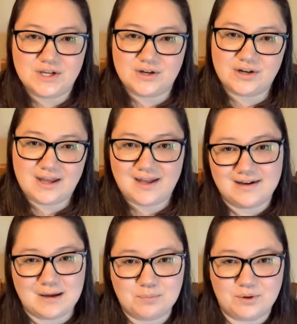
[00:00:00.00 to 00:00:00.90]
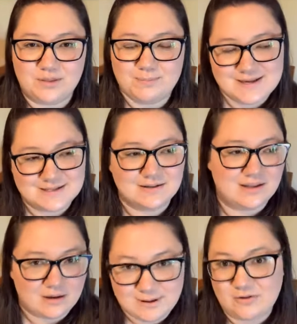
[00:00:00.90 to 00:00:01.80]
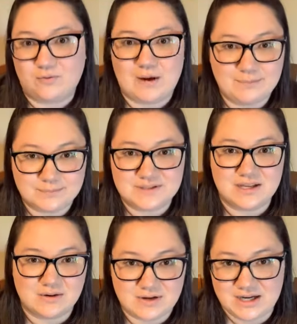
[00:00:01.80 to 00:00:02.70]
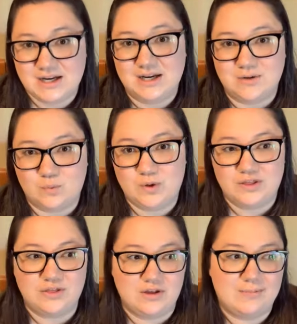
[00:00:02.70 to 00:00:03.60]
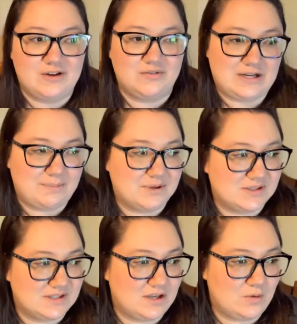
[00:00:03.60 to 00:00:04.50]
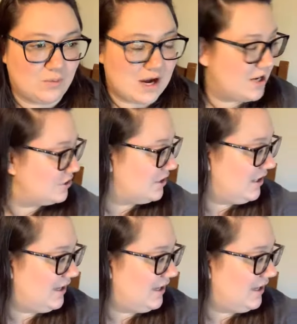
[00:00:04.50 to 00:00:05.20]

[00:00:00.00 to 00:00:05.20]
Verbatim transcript: you're gonna end up with basically the amount of wipes that you need with the amount of diapers that you wash.